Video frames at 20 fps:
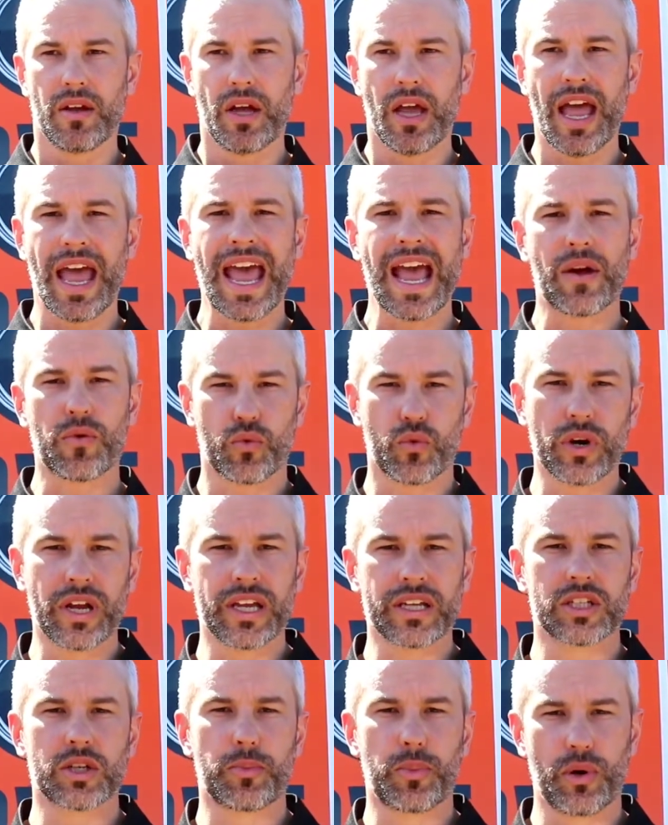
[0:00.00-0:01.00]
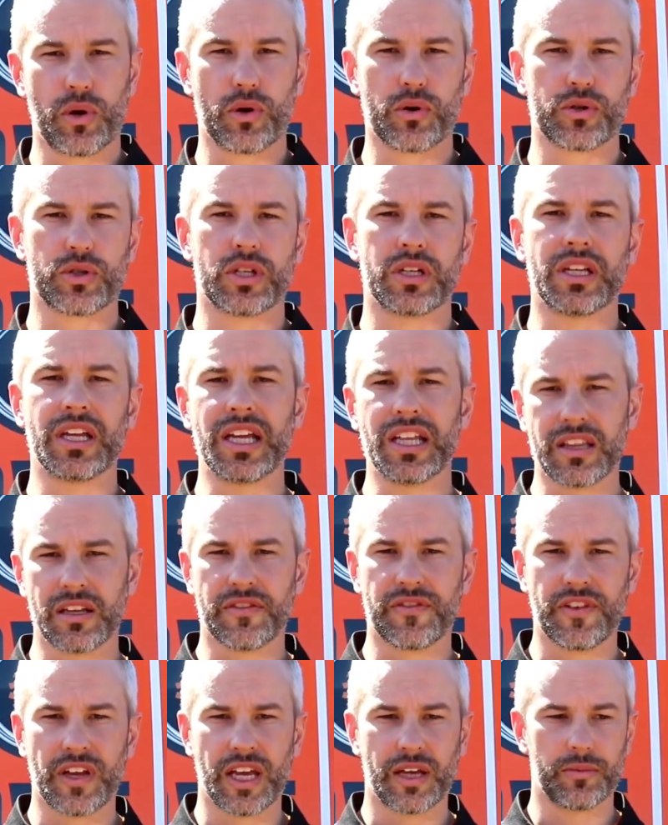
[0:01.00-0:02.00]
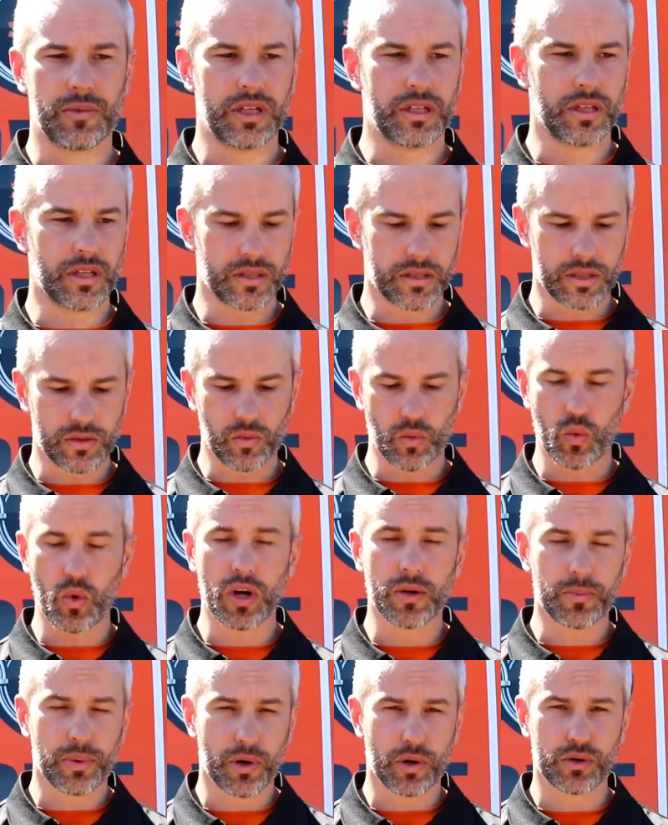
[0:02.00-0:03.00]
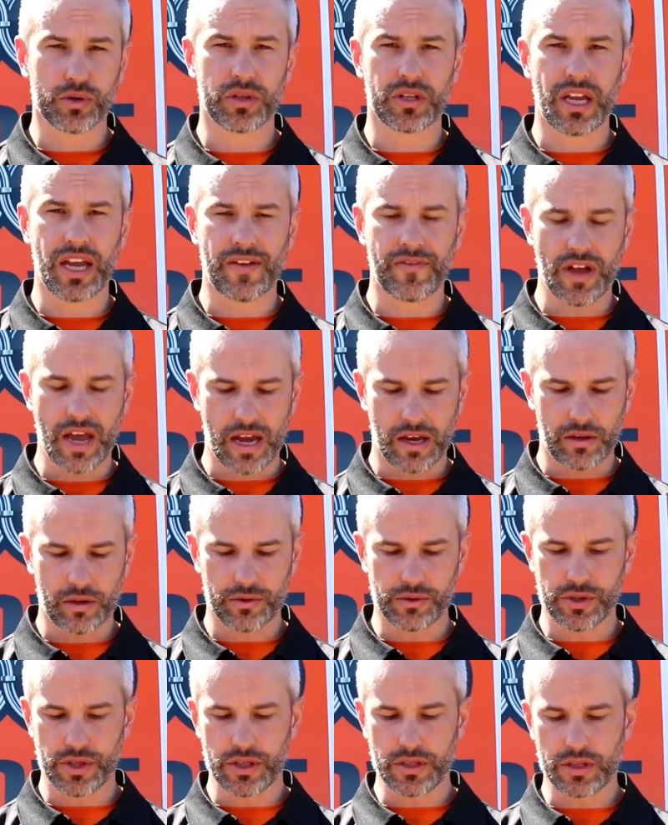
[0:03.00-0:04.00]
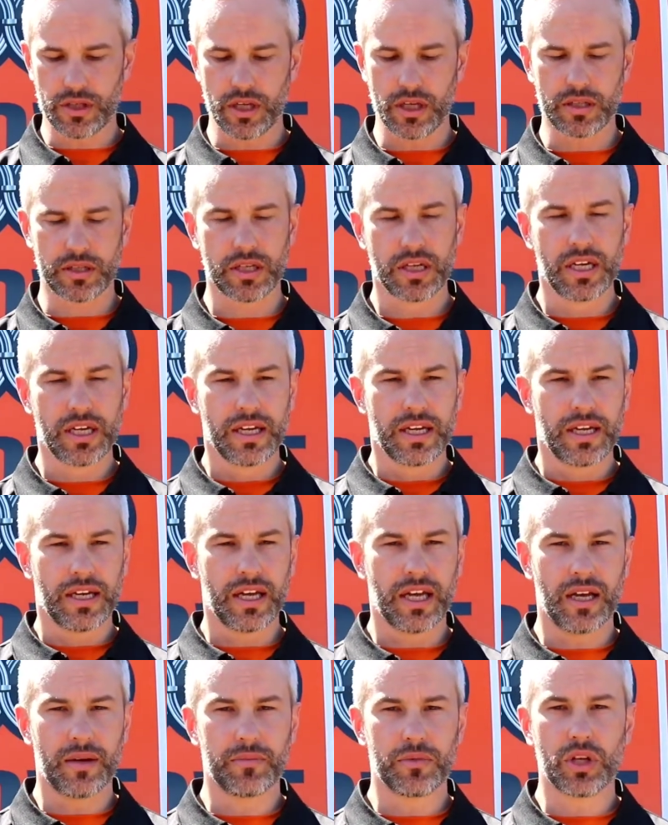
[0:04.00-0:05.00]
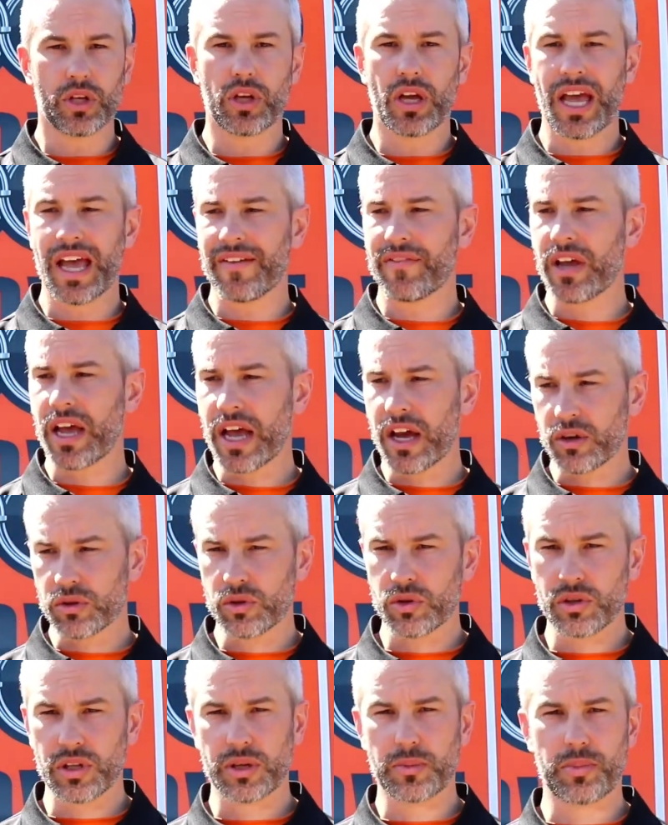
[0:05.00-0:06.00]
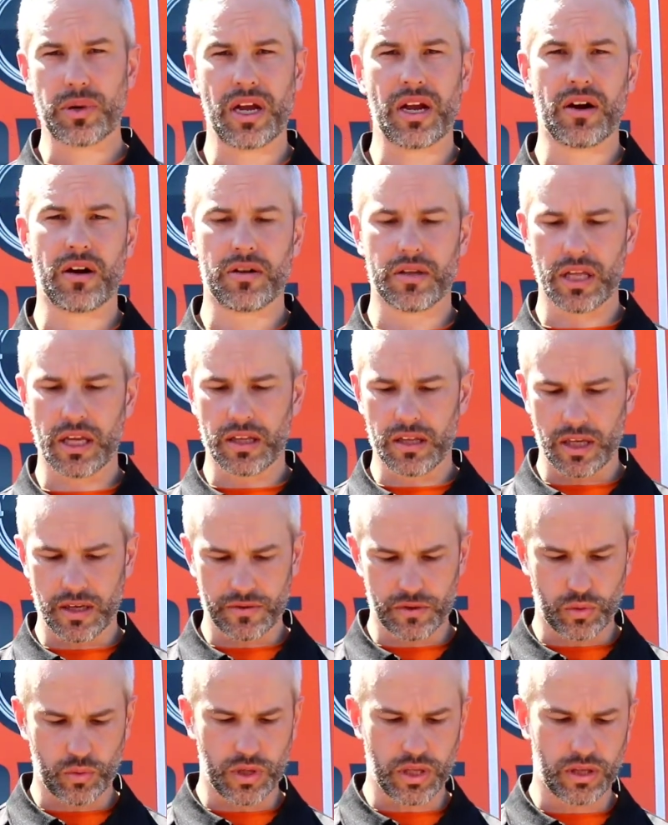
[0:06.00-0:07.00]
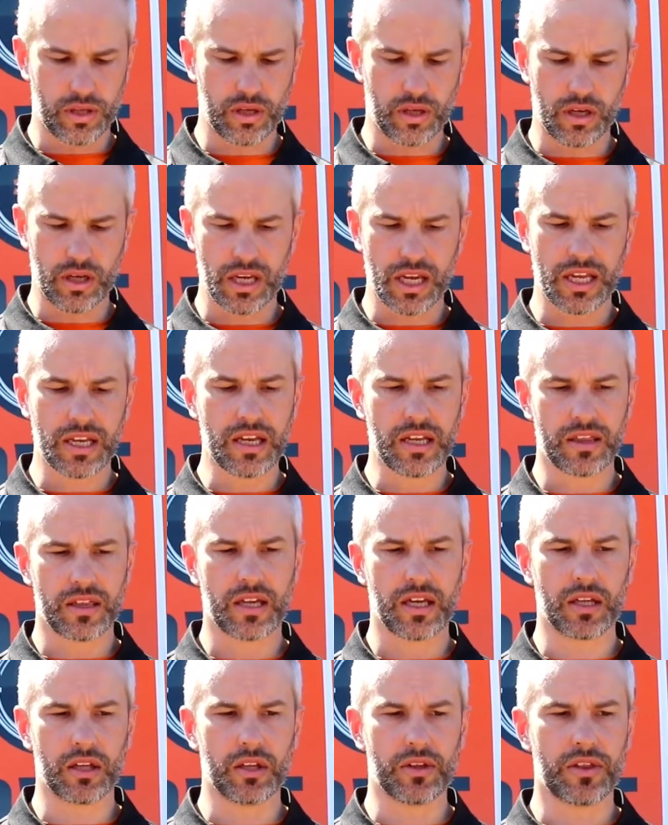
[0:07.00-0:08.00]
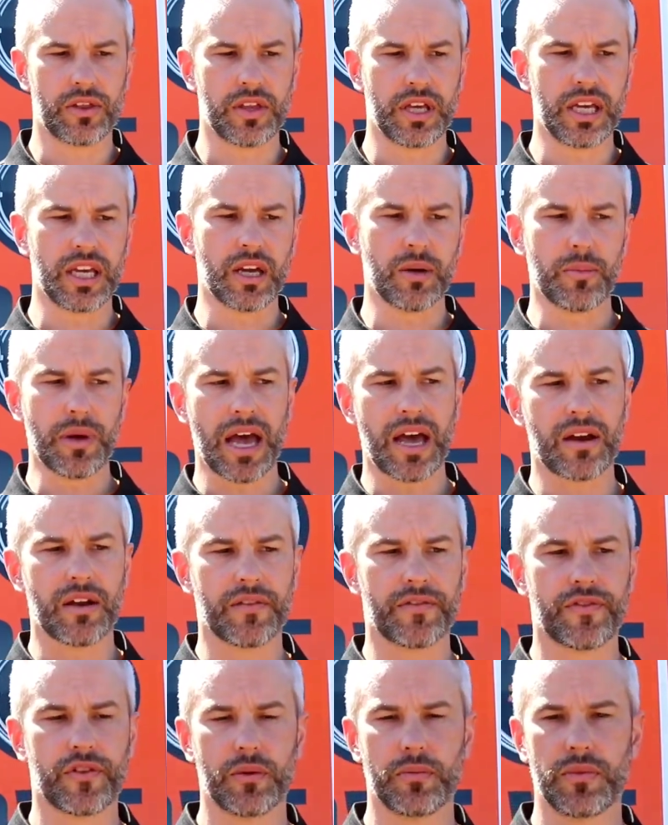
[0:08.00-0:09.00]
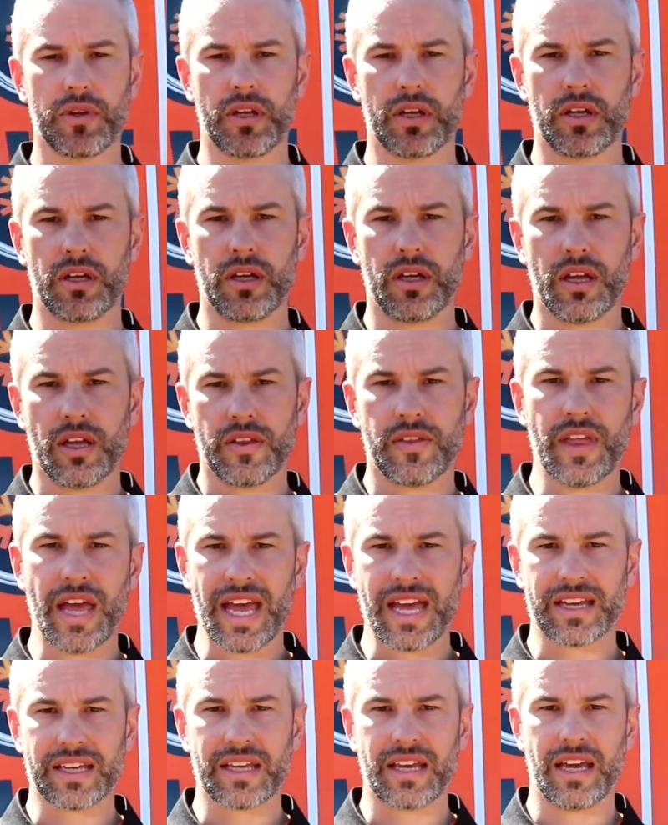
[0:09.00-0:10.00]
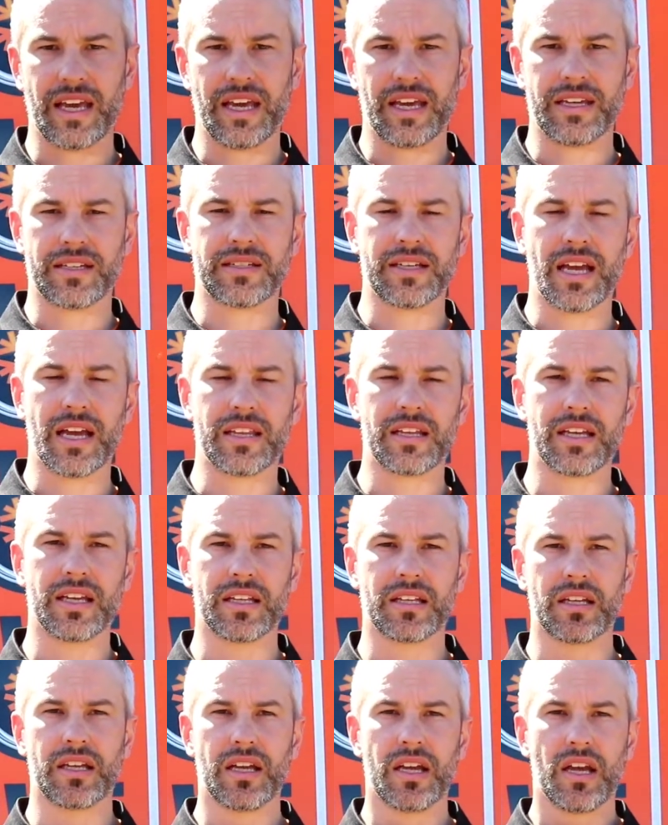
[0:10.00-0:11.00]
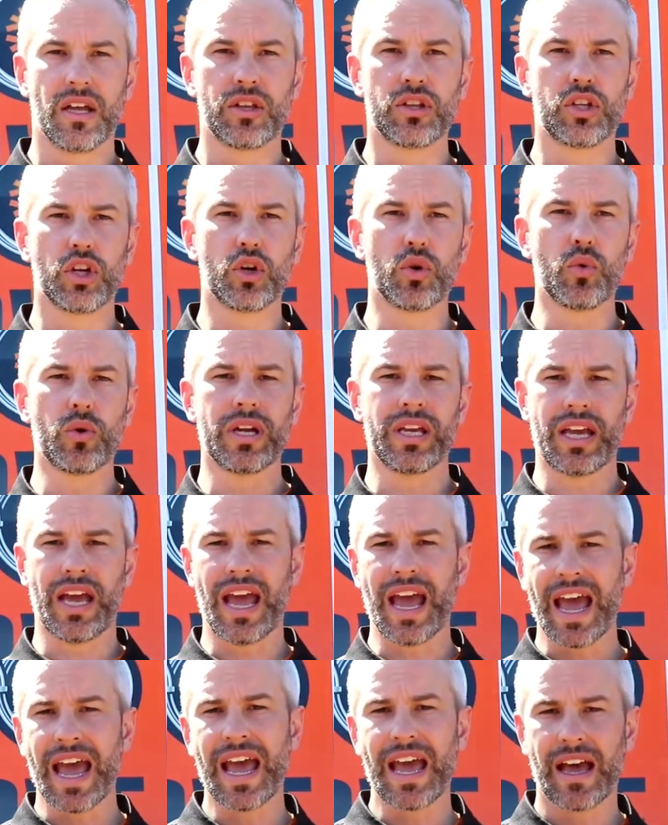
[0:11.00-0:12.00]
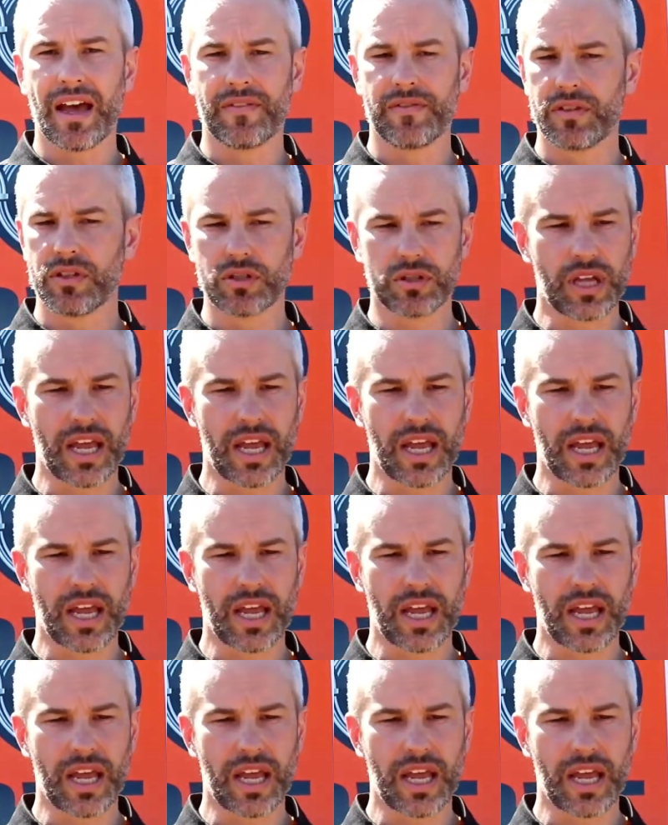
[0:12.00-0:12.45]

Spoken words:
at-risk person in the family? Does one person have allergies? Do you have an elderly parent that lives with you? Anything. Think about it from that case, and then do we have, just